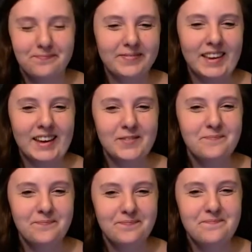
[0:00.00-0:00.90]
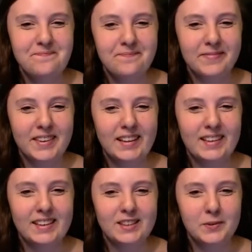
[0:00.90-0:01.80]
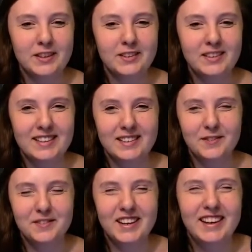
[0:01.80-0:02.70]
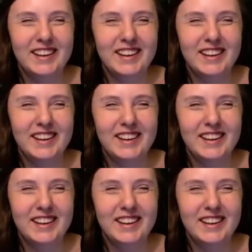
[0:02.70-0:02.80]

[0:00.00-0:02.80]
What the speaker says: yeah, that's what Dirk is after.